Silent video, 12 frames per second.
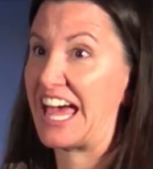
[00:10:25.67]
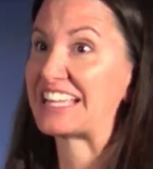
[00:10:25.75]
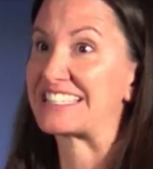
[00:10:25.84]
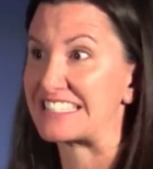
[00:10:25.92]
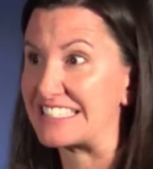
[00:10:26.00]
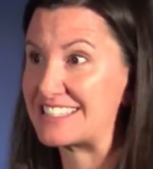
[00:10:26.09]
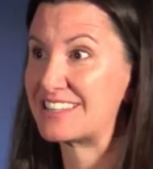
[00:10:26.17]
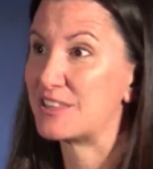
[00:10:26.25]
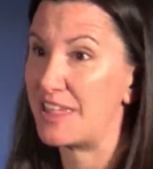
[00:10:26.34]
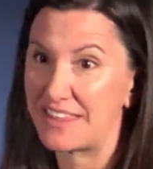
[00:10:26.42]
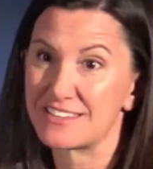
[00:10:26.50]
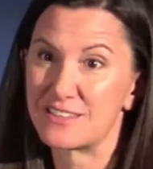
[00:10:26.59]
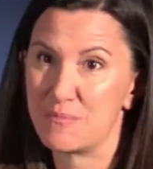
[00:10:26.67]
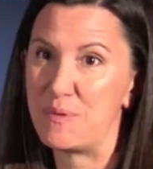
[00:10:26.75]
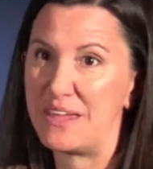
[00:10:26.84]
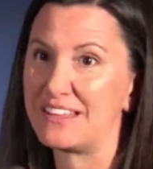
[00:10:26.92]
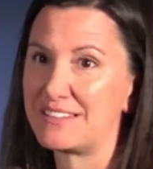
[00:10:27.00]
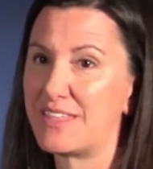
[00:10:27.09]
that's the
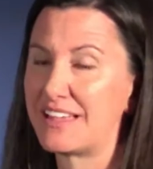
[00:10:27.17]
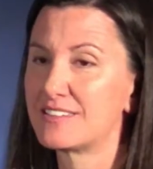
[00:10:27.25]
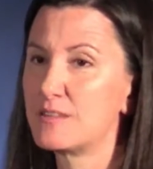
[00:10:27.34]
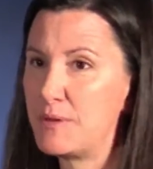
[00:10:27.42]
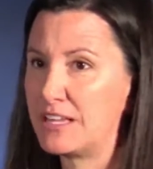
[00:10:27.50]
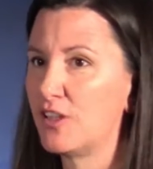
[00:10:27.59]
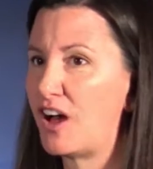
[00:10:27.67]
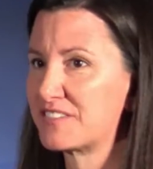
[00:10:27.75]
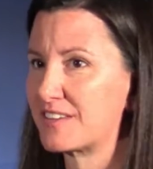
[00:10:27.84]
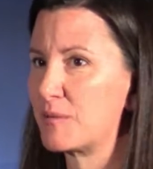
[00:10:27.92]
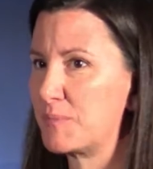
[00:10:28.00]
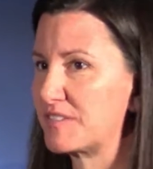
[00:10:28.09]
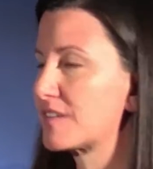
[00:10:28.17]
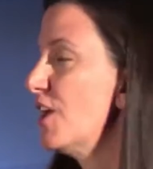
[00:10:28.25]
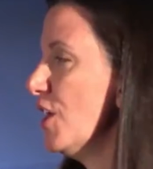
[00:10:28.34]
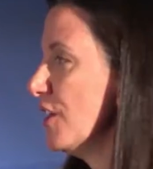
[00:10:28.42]
big loss in our business.